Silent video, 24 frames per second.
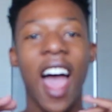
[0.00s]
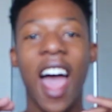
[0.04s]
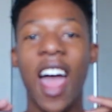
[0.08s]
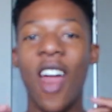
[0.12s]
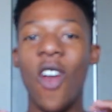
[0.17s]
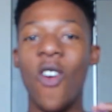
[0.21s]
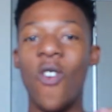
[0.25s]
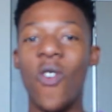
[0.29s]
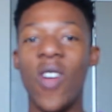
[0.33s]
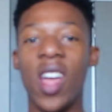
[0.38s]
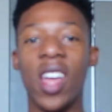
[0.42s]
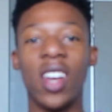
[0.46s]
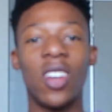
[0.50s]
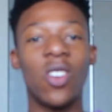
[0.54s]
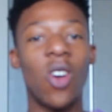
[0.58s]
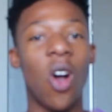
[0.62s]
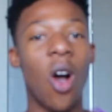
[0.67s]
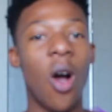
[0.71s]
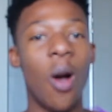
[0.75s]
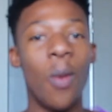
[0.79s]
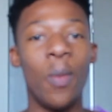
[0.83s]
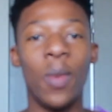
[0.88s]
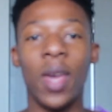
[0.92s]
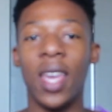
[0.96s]
I read
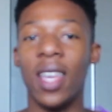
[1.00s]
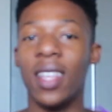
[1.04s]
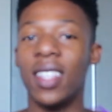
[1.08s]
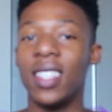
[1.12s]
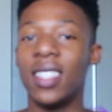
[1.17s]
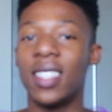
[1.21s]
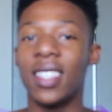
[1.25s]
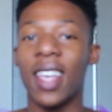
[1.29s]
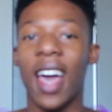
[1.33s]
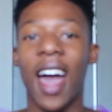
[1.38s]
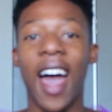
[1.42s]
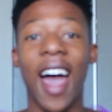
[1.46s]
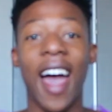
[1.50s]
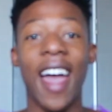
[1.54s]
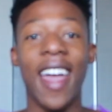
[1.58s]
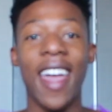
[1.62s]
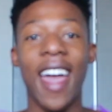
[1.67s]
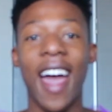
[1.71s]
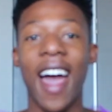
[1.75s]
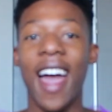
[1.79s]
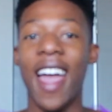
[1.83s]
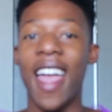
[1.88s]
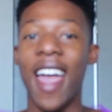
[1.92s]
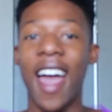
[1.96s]
comments,
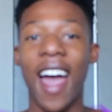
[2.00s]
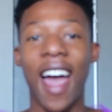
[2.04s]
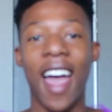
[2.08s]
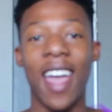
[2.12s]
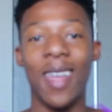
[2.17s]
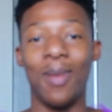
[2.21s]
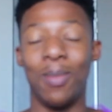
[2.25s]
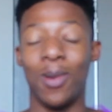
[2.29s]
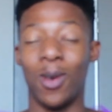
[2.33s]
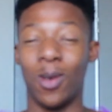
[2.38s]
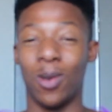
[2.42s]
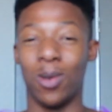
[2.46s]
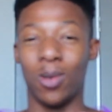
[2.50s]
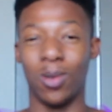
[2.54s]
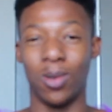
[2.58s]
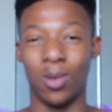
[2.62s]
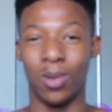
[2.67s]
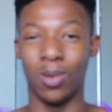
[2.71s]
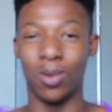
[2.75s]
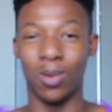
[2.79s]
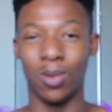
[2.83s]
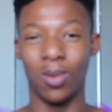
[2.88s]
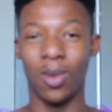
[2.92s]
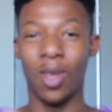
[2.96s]
I
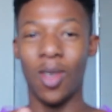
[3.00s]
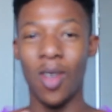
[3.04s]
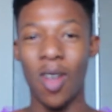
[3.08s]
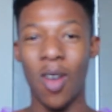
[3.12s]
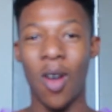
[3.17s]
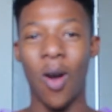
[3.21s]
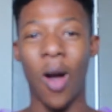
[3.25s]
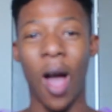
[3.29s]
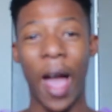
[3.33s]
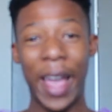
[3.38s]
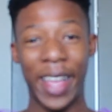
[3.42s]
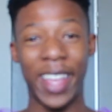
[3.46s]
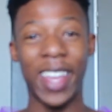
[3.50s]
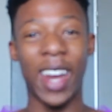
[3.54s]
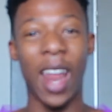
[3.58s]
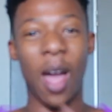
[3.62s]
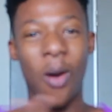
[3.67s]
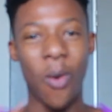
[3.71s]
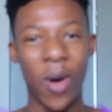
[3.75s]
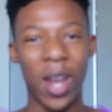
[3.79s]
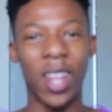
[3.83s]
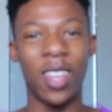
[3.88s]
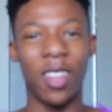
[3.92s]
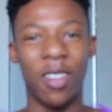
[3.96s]
want
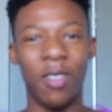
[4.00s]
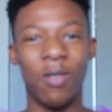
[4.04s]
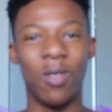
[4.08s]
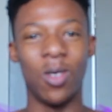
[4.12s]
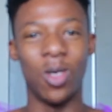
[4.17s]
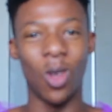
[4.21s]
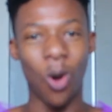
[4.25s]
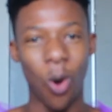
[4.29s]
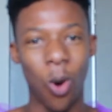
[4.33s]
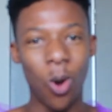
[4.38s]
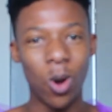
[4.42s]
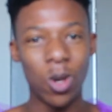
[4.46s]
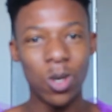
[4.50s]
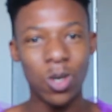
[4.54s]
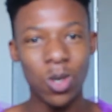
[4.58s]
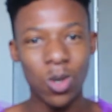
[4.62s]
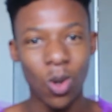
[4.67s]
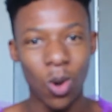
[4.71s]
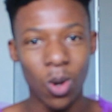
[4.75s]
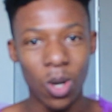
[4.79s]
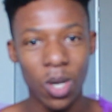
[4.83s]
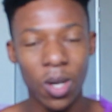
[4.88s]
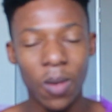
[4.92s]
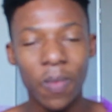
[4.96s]
to give you the whole
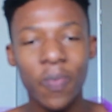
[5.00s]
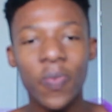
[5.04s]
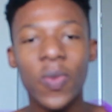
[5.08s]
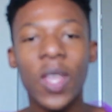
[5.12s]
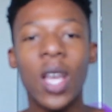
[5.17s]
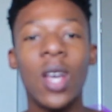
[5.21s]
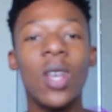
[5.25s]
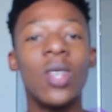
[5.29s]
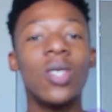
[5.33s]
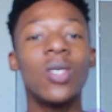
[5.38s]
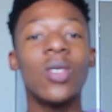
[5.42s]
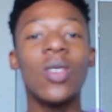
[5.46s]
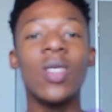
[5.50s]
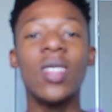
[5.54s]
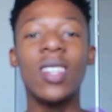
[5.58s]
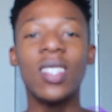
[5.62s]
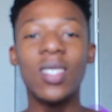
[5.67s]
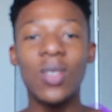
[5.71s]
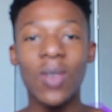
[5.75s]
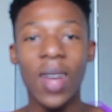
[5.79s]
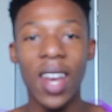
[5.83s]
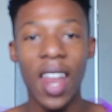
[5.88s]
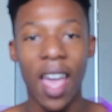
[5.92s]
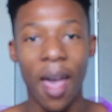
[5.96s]
story. So this
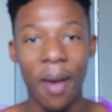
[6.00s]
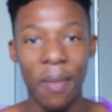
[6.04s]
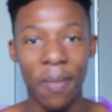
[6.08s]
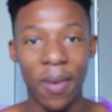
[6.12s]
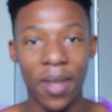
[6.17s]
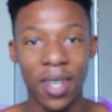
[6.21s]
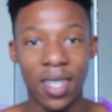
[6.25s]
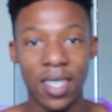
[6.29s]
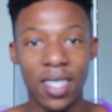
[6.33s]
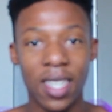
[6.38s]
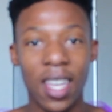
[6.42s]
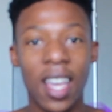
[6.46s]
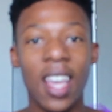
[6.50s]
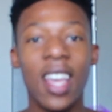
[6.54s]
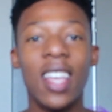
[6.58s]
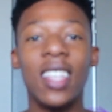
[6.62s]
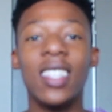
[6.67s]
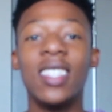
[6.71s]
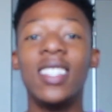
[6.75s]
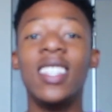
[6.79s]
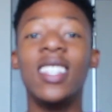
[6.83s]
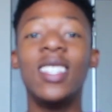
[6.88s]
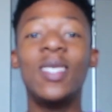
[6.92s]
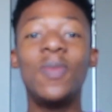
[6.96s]
is what happened.
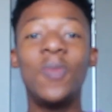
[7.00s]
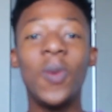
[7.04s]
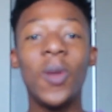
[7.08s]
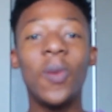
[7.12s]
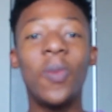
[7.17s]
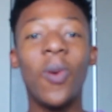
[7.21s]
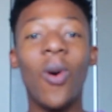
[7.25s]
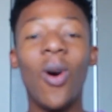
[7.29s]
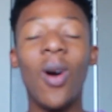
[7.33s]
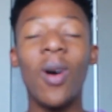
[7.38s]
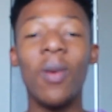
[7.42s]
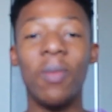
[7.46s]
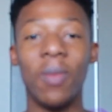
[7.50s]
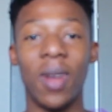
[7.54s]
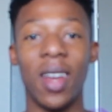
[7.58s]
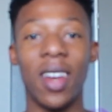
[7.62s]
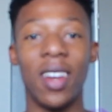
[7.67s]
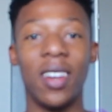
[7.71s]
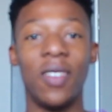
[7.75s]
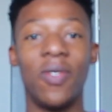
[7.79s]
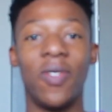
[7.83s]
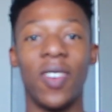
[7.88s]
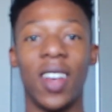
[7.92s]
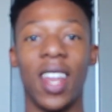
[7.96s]
These people were
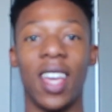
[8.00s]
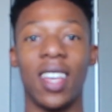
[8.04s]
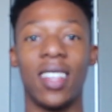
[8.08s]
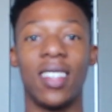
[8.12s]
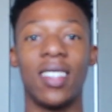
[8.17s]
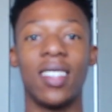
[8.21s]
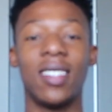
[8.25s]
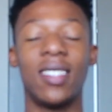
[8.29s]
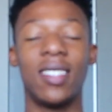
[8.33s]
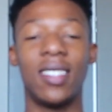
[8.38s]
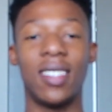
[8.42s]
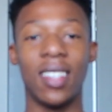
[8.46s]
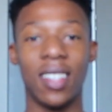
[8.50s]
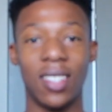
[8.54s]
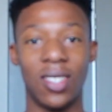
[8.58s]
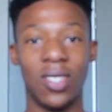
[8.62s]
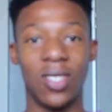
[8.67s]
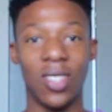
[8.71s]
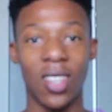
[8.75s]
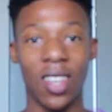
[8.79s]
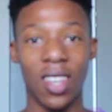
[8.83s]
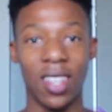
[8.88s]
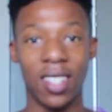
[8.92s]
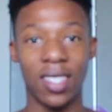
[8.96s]
married for like
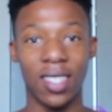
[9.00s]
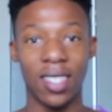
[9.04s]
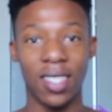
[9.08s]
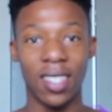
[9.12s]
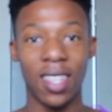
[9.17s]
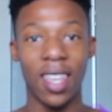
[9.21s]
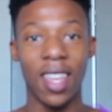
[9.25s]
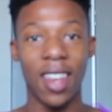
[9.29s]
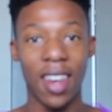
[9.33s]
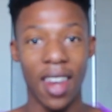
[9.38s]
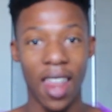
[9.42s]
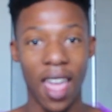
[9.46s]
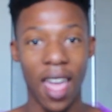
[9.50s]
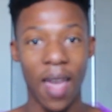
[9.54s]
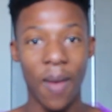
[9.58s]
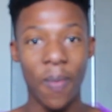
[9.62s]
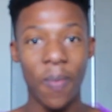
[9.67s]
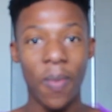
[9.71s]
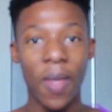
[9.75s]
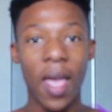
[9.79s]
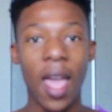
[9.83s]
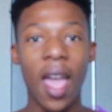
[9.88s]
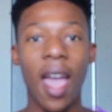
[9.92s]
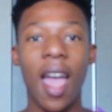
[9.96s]
6 years,
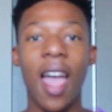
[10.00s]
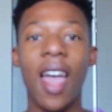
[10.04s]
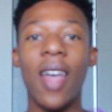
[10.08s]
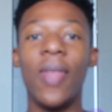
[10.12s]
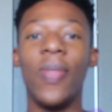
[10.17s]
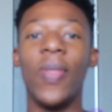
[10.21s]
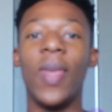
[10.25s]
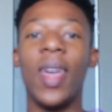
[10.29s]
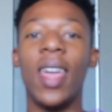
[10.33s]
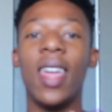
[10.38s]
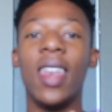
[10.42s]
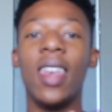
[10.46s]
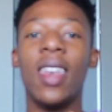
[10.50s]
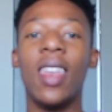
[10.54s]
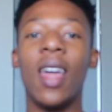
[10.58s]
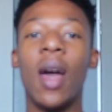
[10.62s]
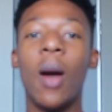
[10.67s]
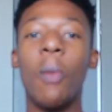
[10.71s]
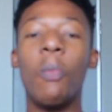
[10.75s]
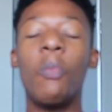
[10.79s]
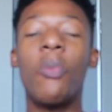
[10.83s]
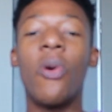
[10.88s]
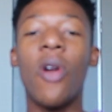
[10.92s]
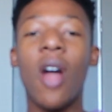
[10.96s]
ne? And then
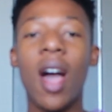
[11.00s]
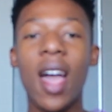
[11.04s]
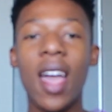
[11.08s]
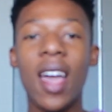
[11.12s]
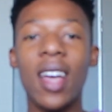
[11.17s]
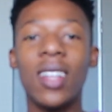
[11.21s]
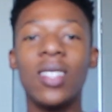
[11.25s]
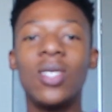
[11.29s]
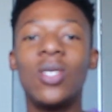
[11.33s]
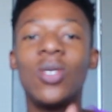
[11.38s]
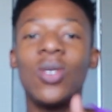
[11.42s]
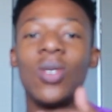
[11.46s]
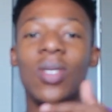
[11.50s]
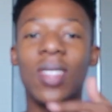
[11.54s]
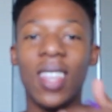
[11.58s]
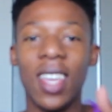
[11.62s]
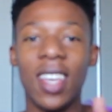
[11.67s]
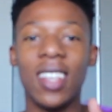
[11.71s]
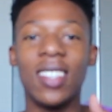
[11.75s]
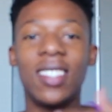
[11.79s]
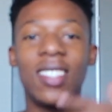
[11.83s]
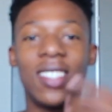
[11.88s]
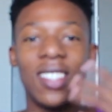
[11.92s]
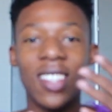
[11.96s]
prior to
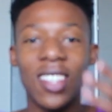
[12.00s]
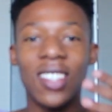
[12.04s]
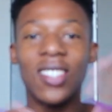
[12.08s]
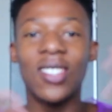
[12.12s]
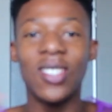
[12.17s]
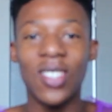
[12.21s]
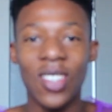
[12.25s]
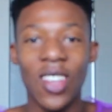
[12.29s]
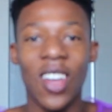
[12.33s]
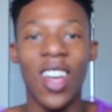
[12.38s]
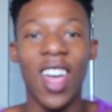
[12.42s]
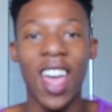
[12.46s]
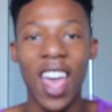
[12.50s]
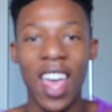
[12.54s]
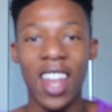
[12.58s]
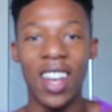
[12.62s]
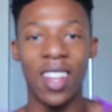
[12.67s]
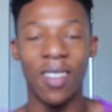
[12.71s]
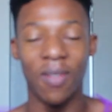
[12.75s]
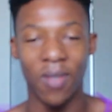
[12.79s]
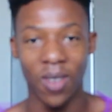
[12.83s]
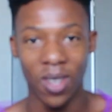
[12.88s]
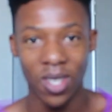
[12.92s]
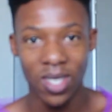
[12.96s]
their 6 year
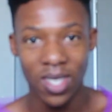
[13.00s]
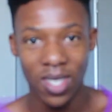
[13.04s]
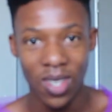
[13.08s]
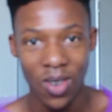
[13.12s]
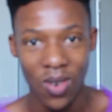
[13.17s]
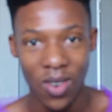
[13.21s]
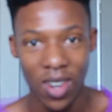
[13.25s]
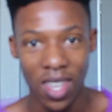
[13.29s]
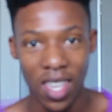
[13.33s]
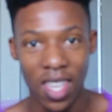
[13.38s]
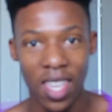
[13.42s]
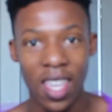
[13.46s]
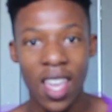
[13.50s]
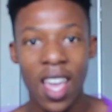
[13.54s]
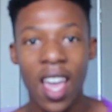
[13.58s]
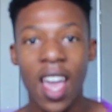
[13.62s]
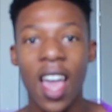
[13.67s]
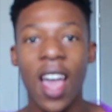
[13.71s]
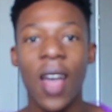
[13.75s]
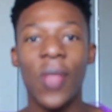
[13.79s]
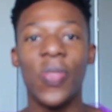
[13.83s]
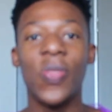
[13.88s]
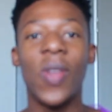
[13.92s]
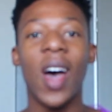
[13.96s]
anniversary,
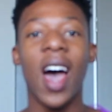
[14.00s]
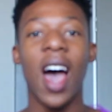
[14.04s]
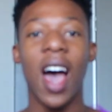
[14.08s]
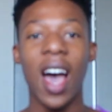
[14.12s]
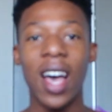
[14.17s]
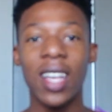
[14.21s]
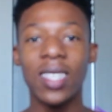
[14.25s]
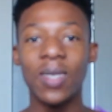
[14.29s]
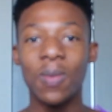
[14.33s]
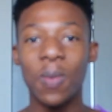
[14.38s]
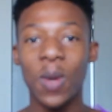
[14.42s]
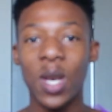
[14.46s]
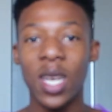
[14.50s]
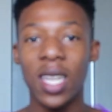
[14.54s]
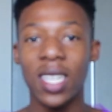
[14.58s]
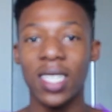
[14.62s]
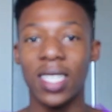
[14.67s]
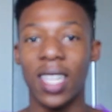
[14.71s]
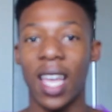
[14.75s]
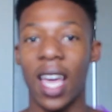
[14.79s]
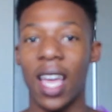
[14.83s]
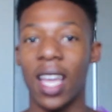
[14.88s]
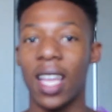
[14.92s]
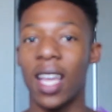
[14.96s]
the husband
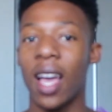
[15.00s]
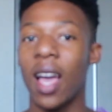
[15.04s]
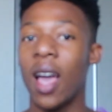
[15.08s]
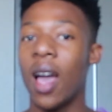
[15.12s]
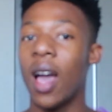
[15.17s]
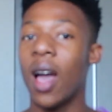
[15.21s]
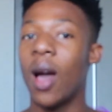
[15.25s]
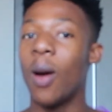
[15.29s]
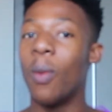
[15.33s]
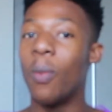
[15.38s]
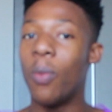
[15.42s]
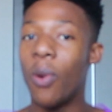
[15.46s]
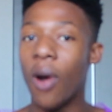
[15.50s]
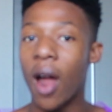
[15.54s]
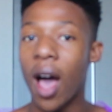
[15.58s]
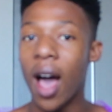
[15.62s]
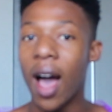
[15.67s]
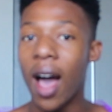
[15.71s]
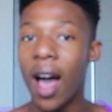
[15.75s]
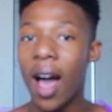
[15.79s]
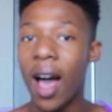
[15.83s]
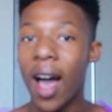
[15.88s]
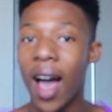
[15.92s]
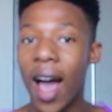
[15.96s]
is like,
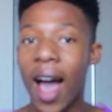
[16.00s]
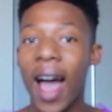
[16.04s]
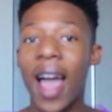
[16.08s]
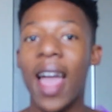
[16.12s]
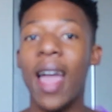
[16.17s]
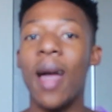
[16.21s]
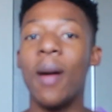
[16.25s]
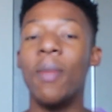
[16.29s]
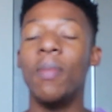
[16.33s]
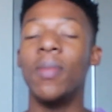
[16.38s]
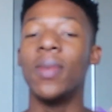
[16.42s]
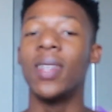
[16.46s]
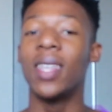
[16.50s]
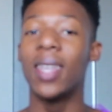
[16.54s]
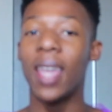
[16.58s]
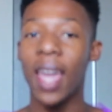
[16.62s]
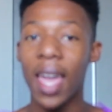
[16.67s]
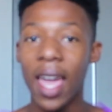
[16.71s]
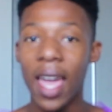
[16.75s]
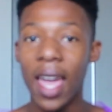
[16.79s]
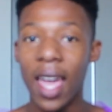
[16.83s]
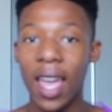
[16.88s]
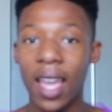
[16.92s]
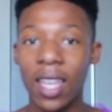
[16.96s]
bruh, I am
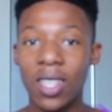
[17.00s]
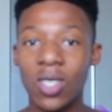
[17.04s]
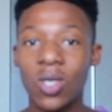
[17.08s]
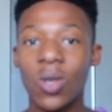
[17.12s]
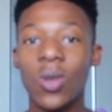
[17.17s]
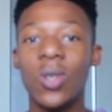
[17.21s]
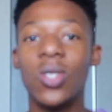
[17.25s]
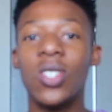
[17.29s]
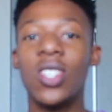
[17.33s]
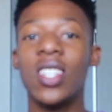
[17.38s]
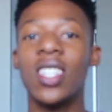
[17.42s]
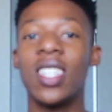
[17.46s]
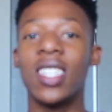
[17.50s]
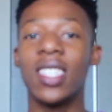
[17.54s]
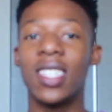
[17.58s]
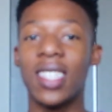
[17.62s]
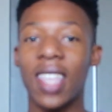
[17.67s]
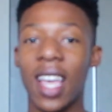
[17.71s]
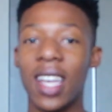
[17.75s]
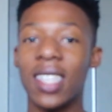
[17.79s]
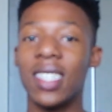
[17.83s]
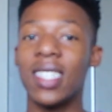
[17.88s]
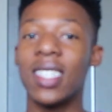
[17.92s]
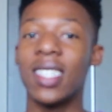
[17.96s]
gay. So she
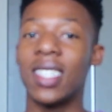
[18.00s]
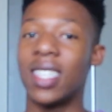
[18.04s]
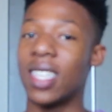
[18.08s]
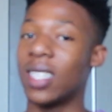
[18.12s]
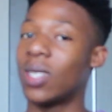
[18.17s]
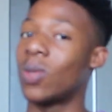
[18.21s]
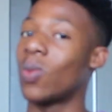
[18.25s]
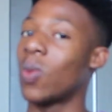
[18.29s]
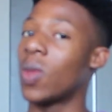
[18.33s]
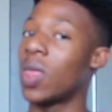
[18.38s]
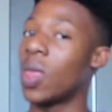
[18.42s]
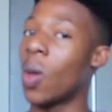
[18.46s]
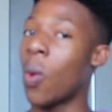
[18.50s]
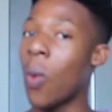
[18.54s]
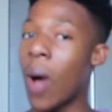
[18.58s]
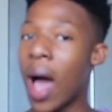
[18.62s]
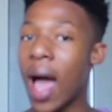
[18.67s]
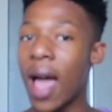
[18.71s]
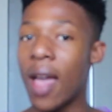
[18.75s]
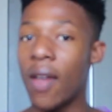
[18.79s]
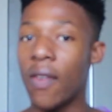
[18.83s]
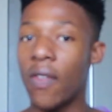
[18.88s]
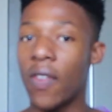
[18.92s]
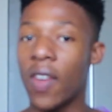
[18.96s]
discussed this with the
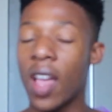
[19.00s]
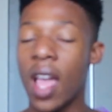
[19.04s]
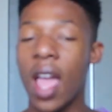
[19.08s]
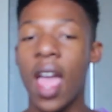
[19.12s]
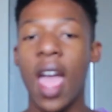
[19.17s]
wife.